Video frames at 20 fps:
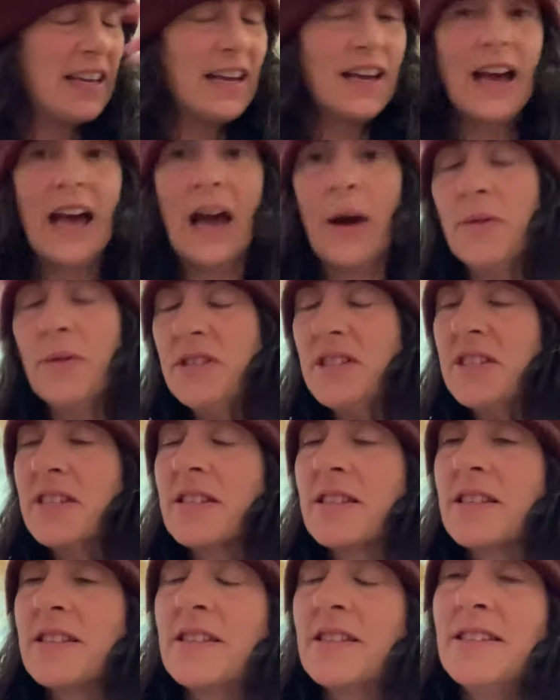I was
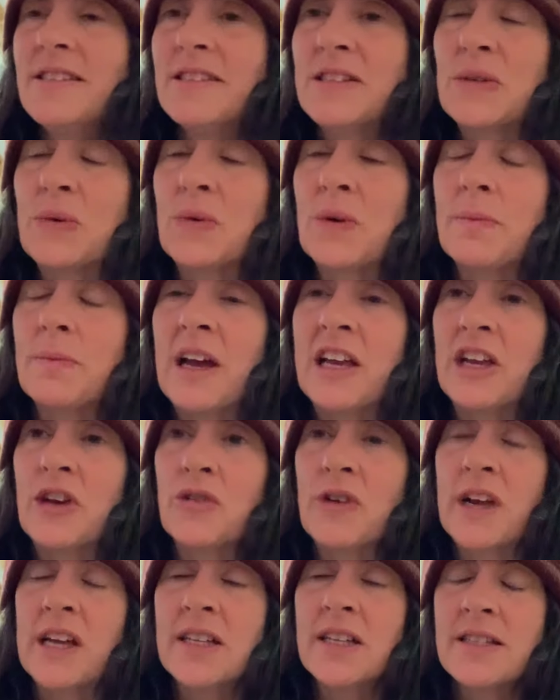just listening to it. My
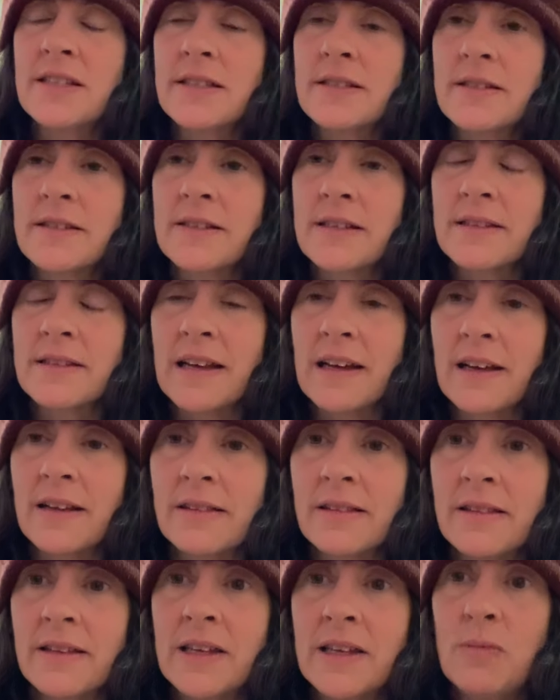Uranus is in
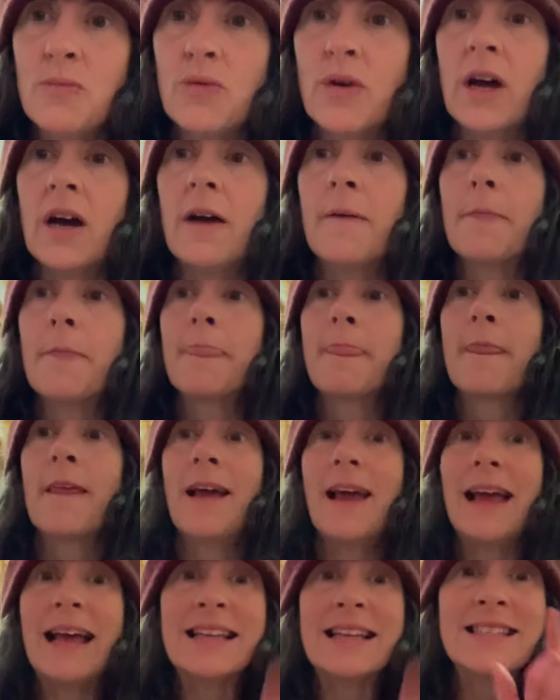Libra,
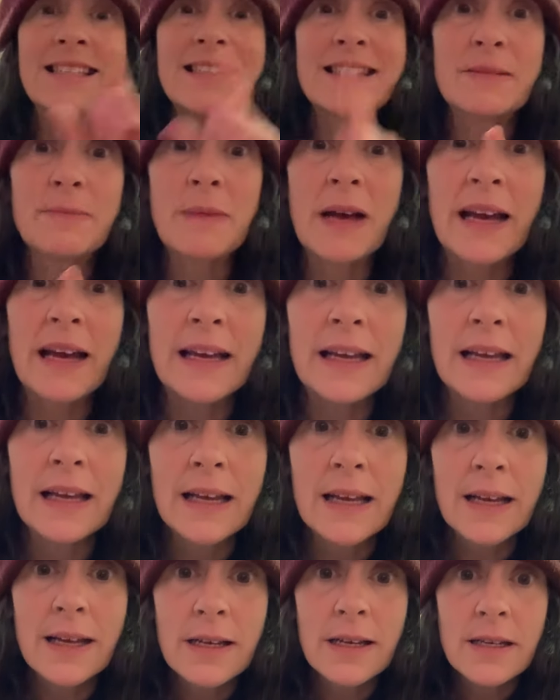as is my
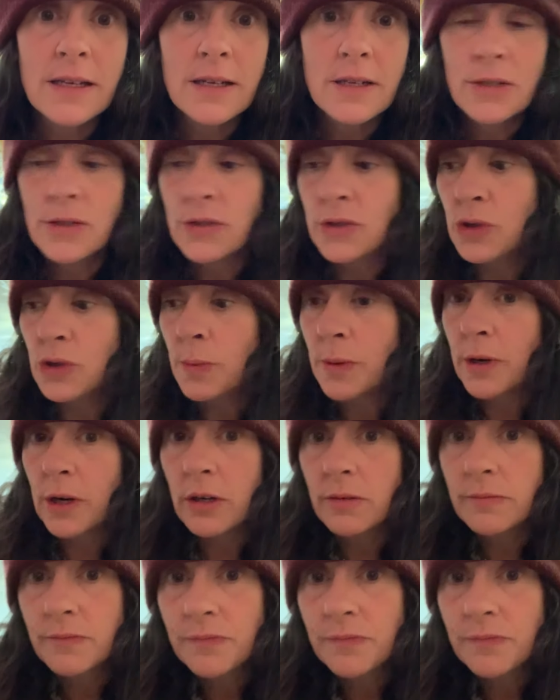Jupiter.